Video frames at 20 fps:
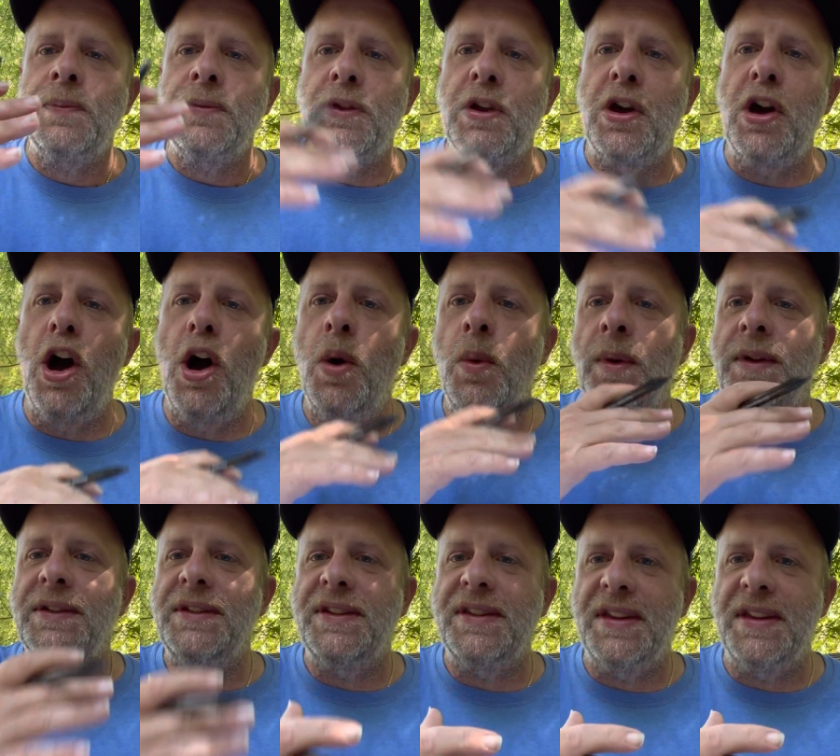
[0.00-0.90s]

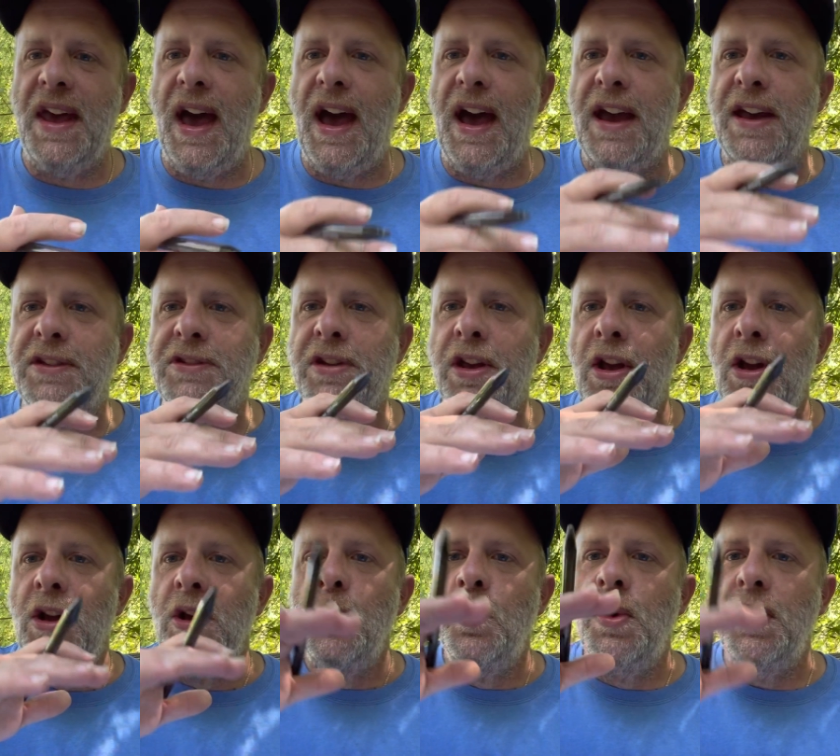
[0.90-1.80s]
coincides
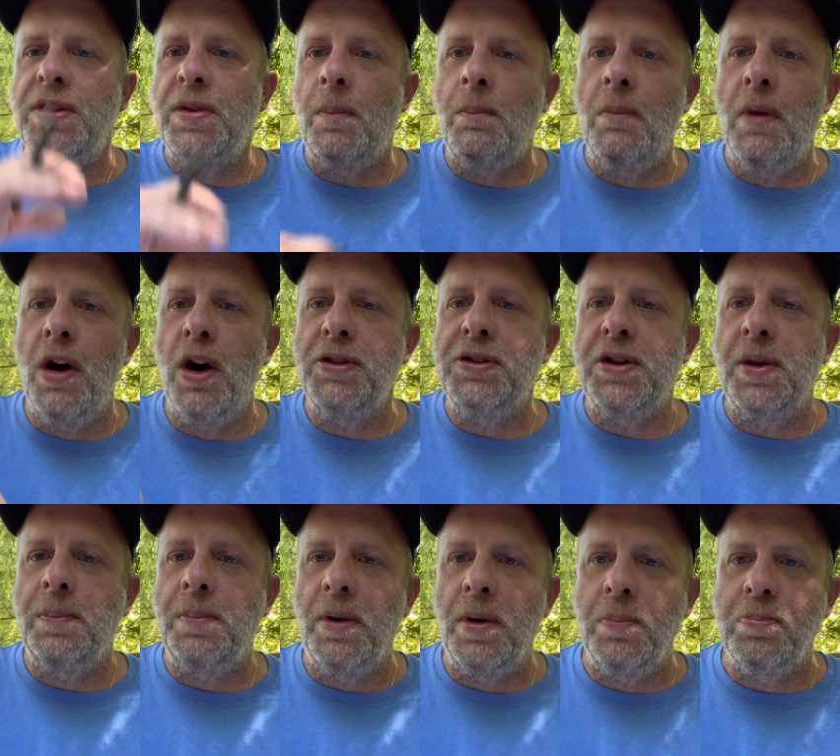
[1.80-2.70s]
with
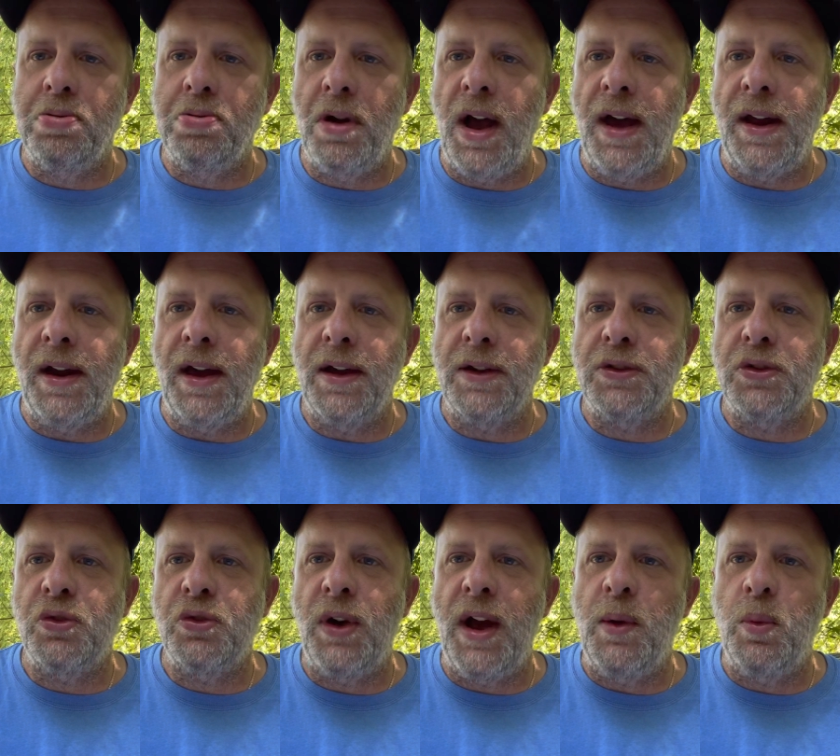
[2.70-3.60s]
multiple
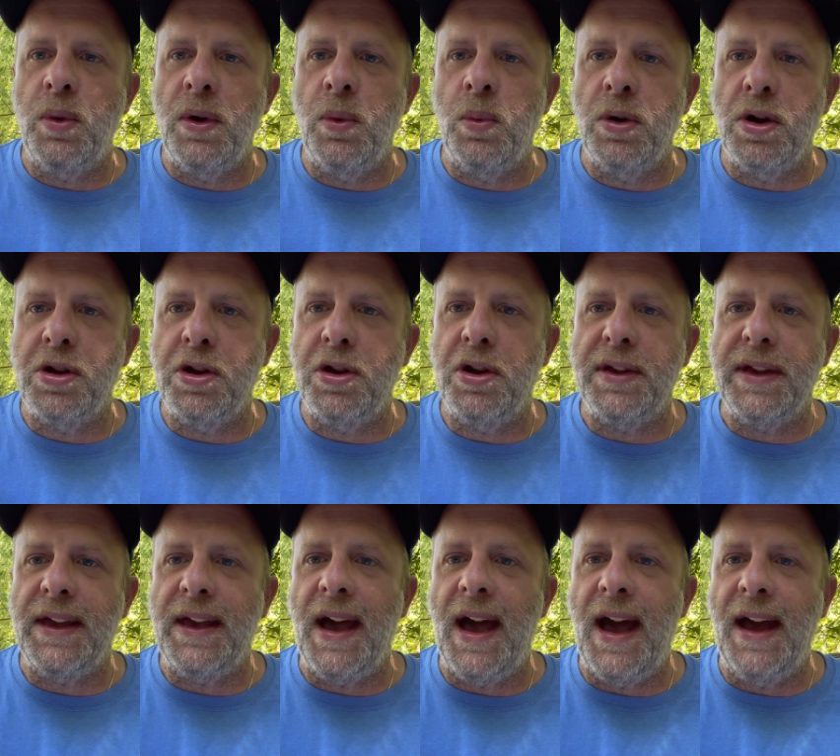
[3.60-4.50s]
products, right? We're, we're
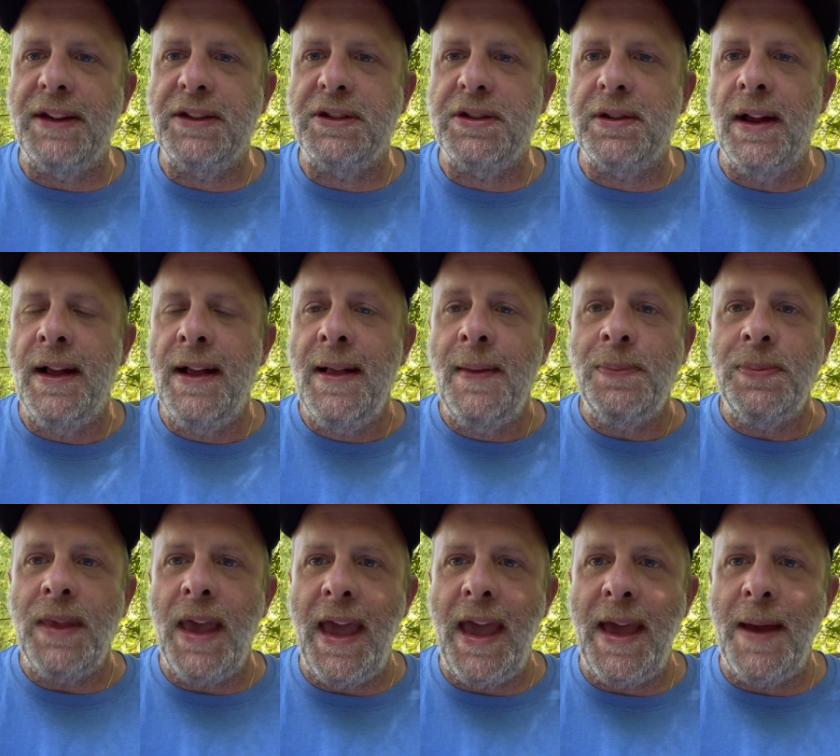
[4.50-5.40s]
cooking hot
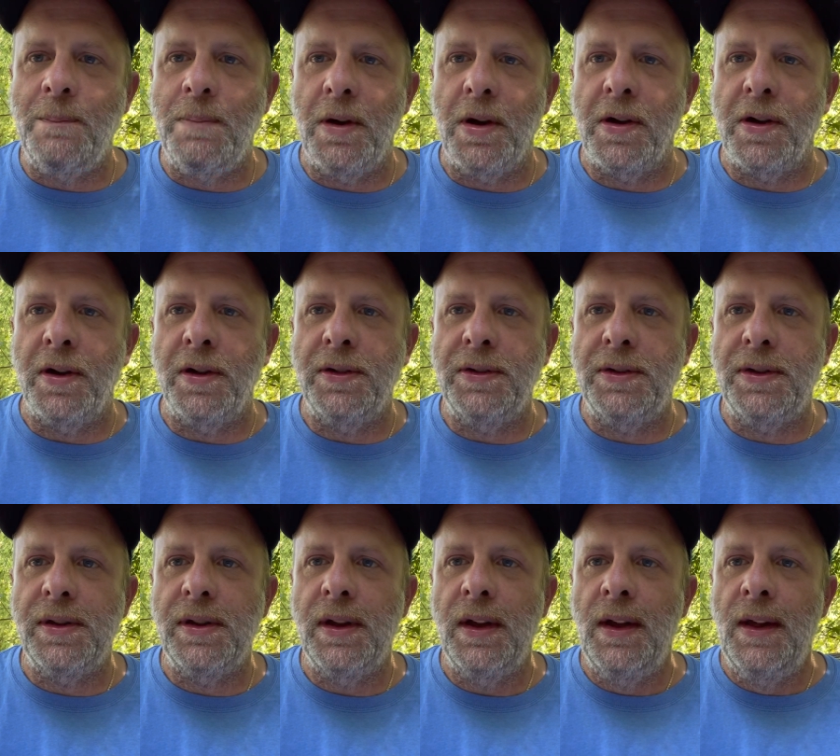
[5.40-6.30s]
hamburgers
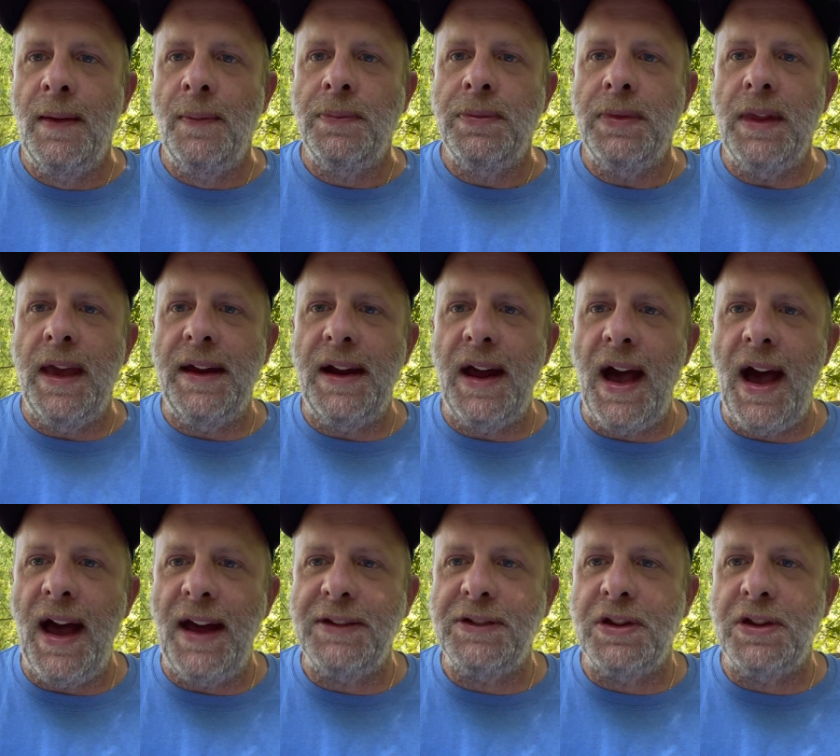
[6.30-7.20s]
and
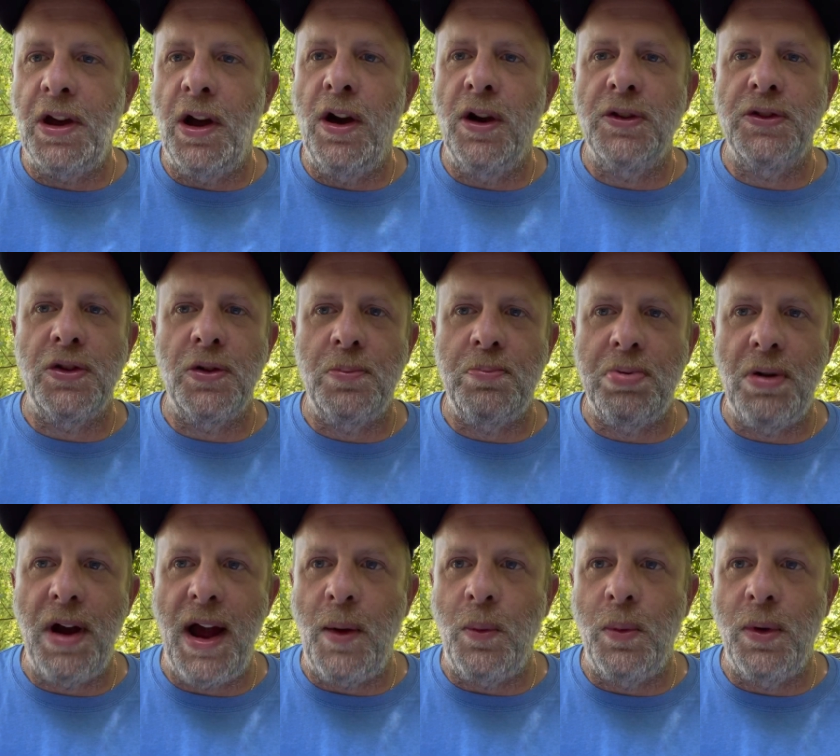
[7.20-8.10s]
hot dogs or
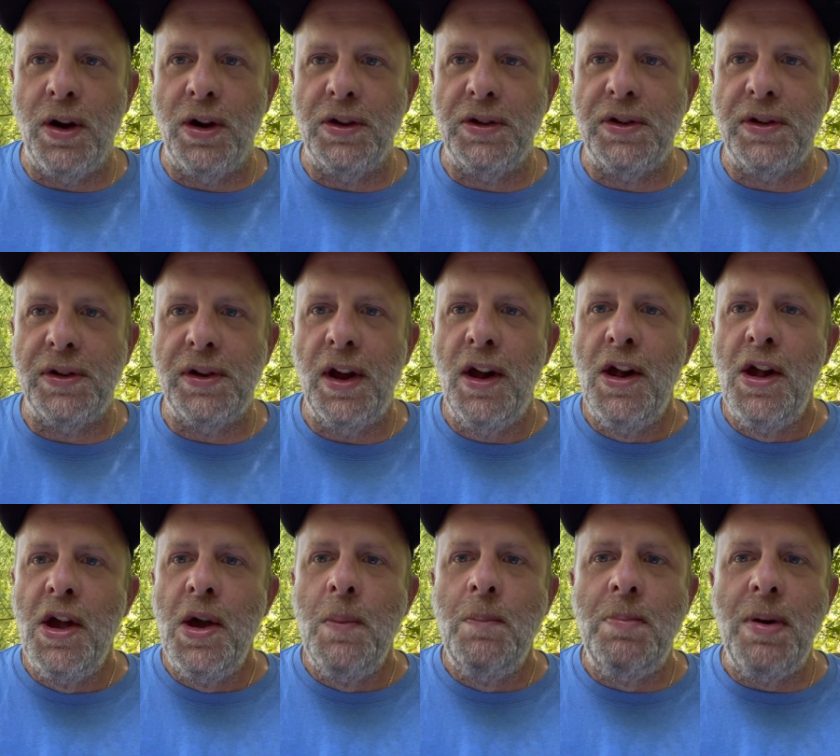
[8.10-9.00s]
bratwurst,
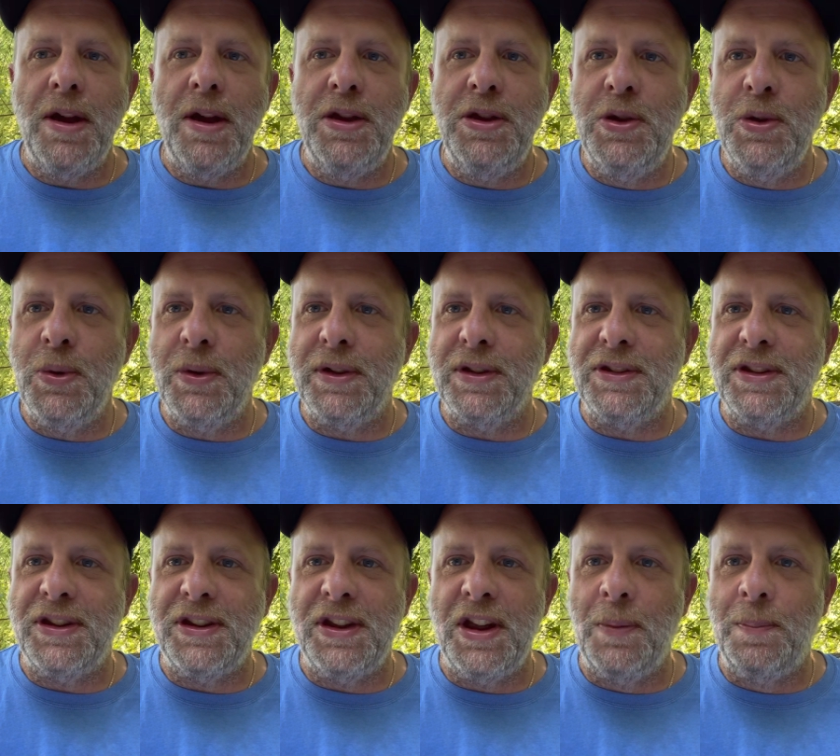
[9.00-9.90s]
but you can
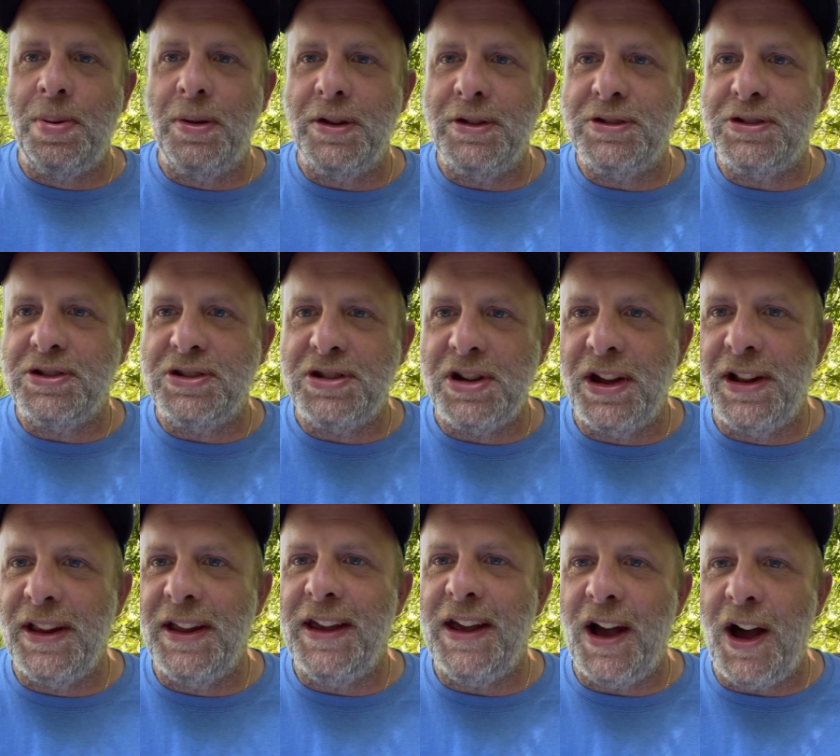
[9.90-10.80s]
still put
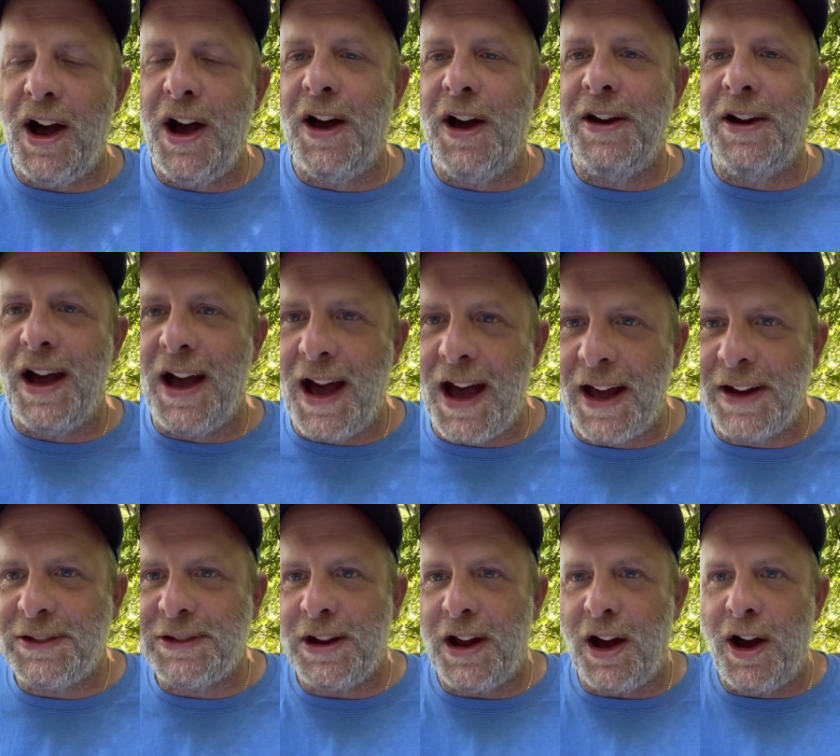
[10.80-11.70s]
chili on a
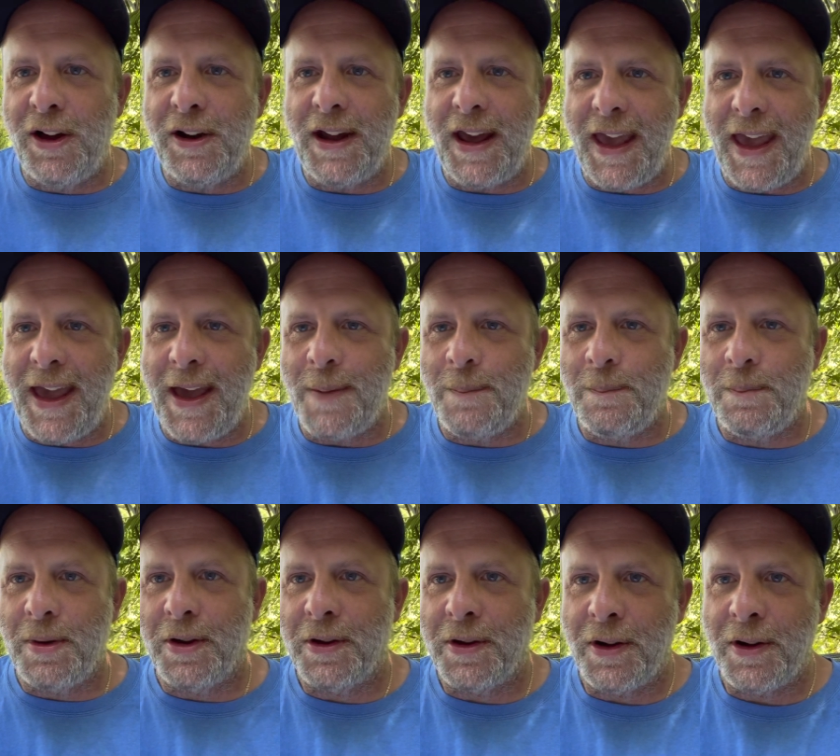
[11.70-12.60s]
hot on a
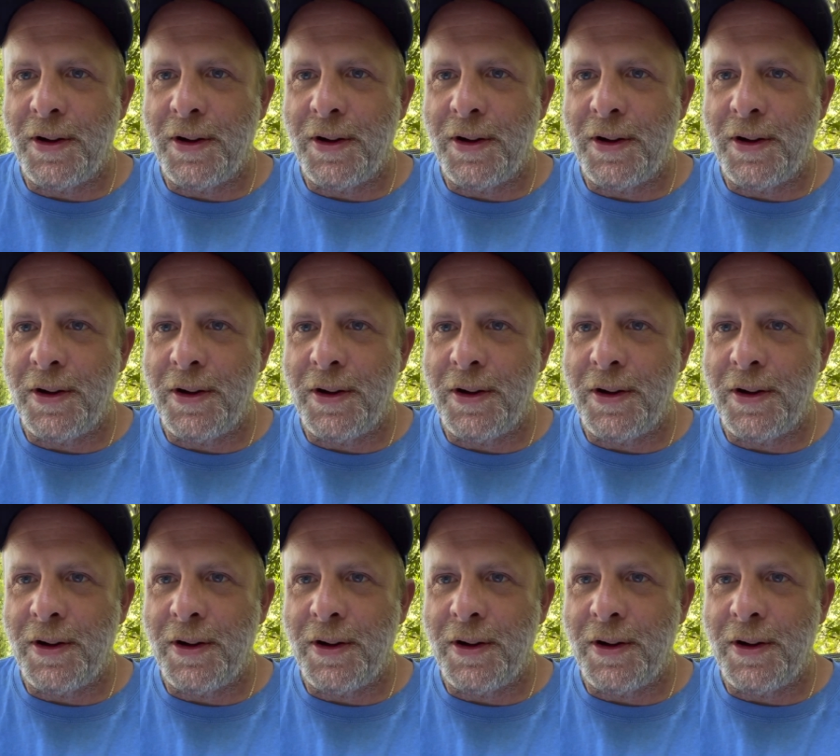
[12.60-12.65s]
hamburger.